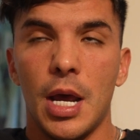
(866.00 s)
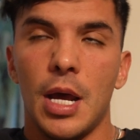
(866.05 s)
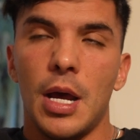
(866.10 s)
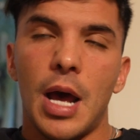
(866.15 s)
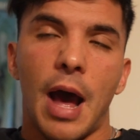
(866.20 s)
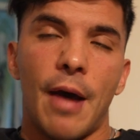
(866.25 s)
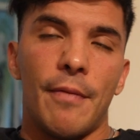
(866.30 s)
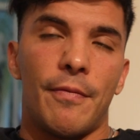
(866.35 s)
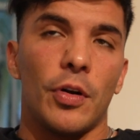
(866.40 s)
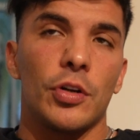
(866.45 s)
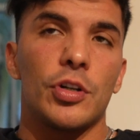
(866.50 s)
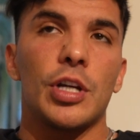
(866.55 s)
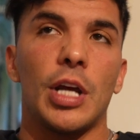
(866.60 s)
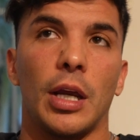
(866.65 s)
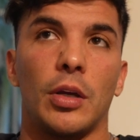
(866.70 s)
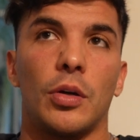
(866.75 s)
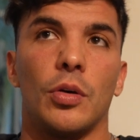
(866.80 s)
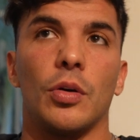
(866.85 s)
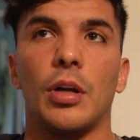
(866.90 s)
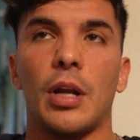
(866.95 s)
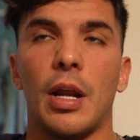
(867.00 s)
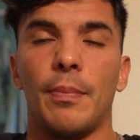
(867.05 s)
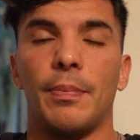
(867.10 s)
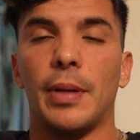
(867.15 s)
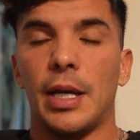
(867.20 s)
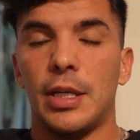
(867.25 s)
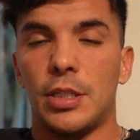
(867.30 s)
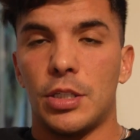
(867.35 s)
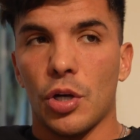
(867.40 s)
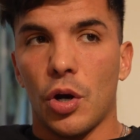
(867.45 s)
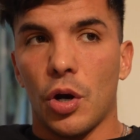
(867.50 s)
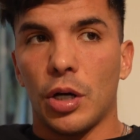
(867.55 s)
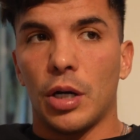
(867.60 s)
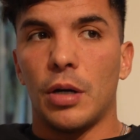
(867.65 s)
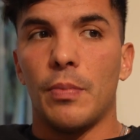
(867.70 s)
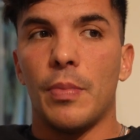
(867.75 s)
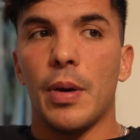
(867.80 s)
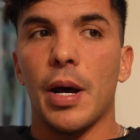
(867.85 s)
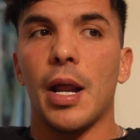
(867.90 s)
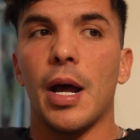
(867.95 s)
Unfortunately, I couldn't. I played
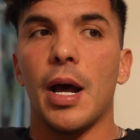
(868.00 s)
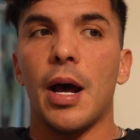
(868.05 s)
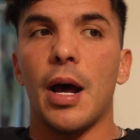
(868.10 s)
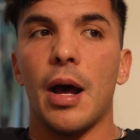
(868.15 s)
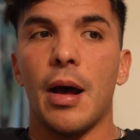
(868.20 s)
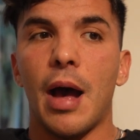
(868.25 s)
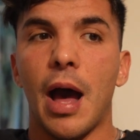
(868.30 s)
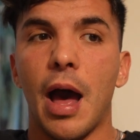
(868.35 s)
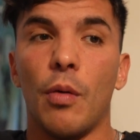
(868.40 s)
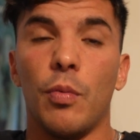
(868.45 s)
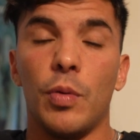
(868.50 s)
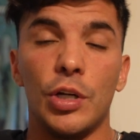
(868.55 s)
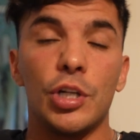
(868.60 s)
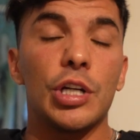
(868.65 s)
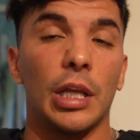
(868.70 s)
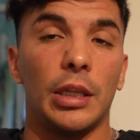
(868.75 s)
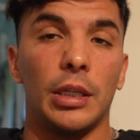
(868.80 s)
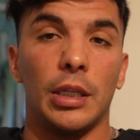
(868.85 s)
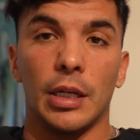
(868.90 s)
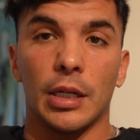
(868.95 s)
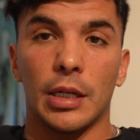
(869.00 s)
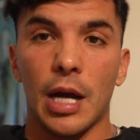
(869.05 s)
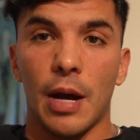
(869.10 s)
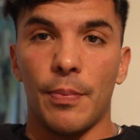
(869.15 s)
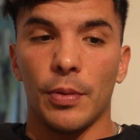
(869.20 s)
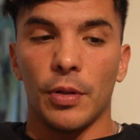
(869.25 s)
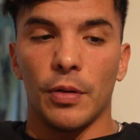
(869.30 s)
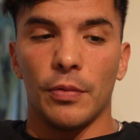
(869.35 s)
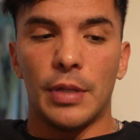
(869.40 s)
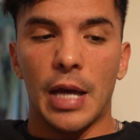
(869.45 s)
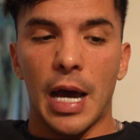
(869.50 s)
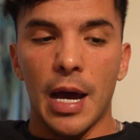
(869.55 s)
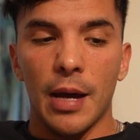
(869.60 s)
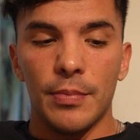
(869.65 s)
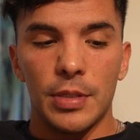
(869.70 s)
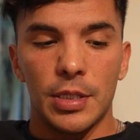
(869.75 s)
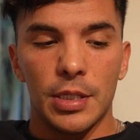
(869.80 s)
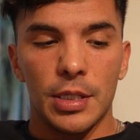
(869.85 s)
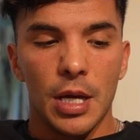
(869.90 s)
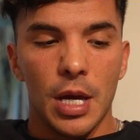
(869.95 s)
soccer, but I wish I did a couple of
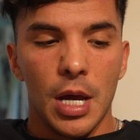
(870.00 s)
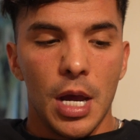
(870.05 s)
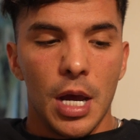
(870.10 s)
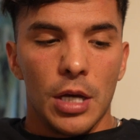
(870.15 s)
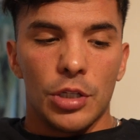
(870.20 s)
times.